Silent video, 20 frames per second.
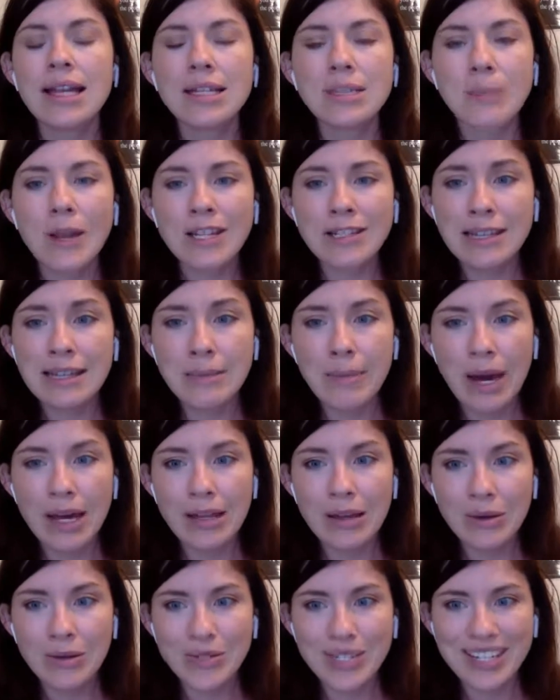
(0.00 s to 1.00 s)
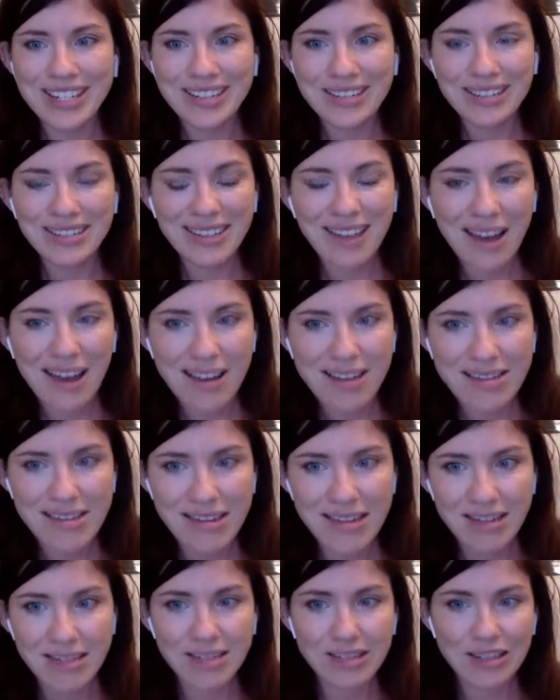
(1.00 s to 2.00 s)
especially by those inside
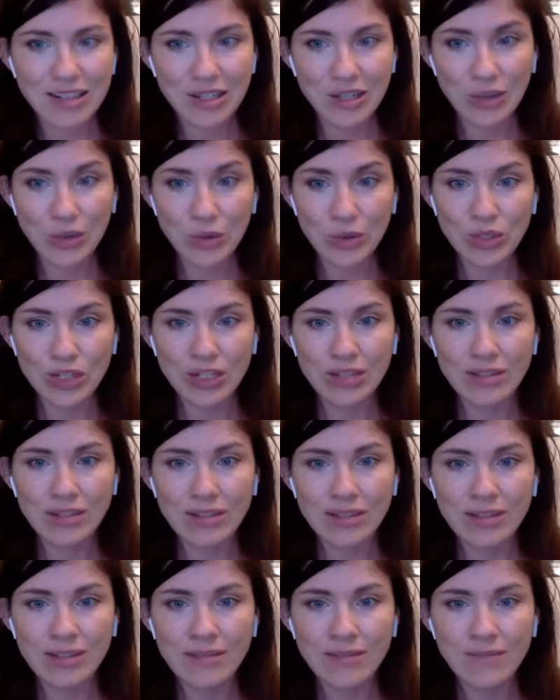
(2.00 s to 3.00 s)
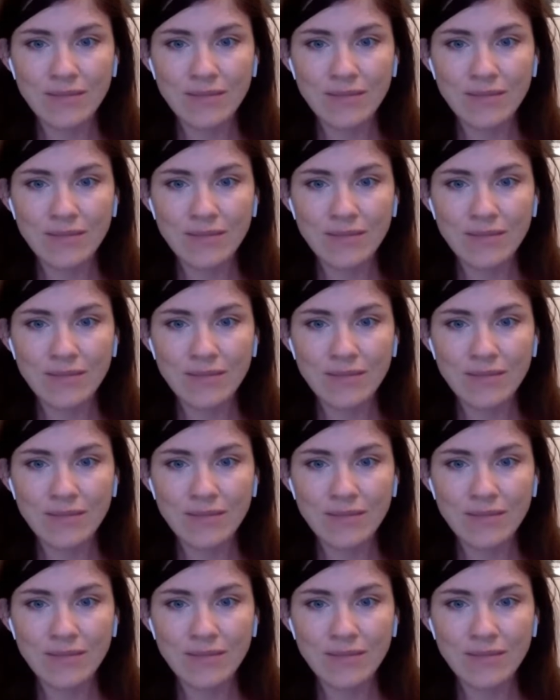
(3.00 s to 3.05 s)
the institution.